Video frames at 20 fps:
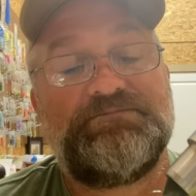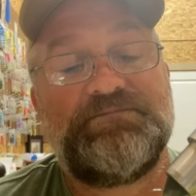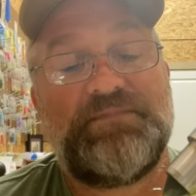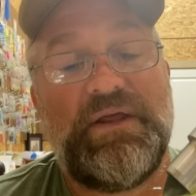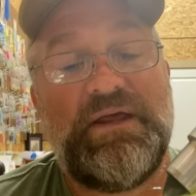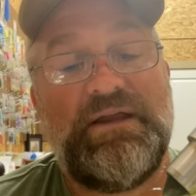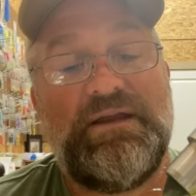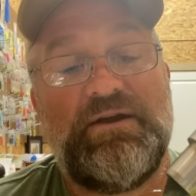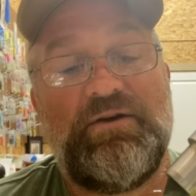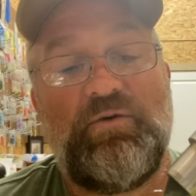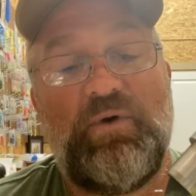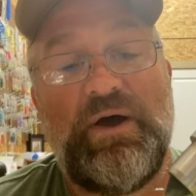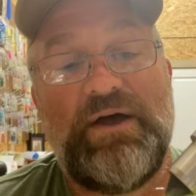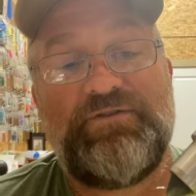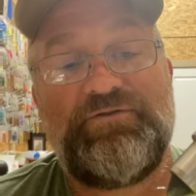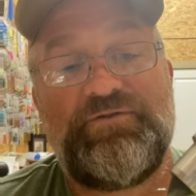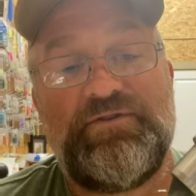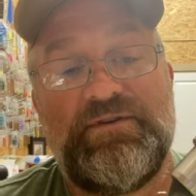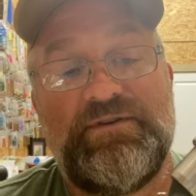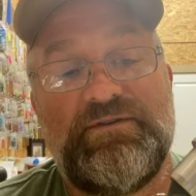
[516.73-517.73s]
Any
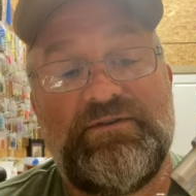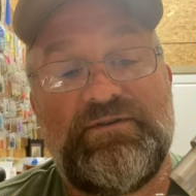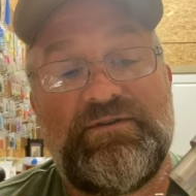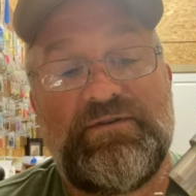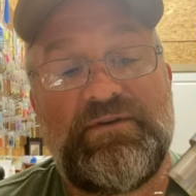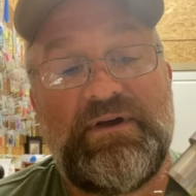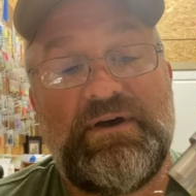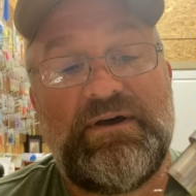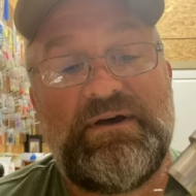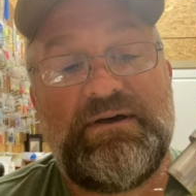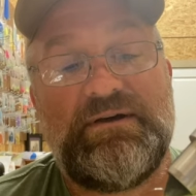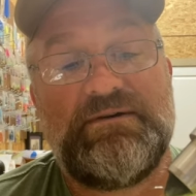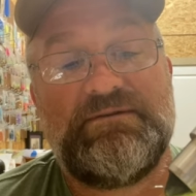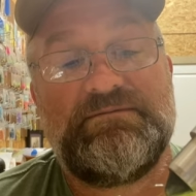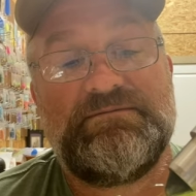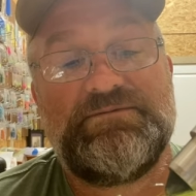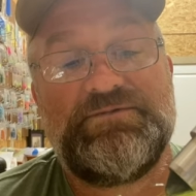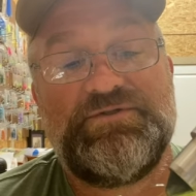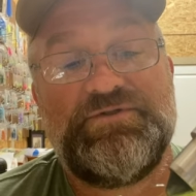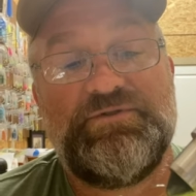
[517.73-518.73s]
questions, uh,
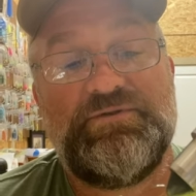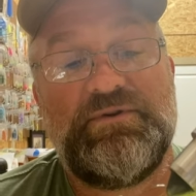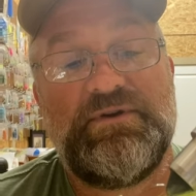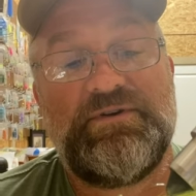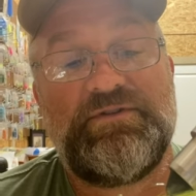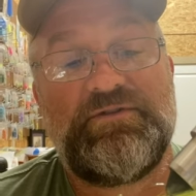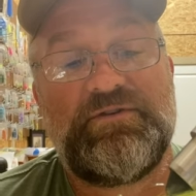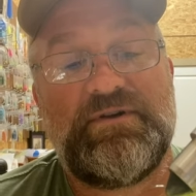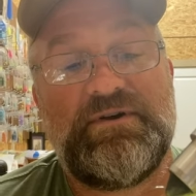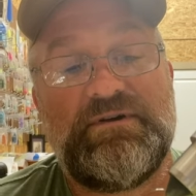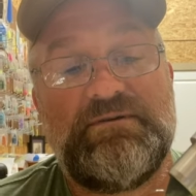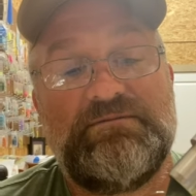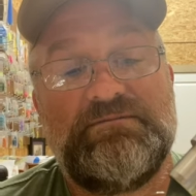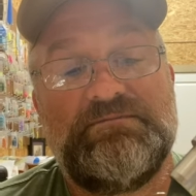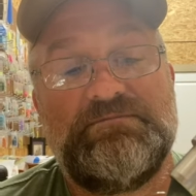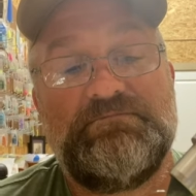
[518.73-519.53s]
shoot us a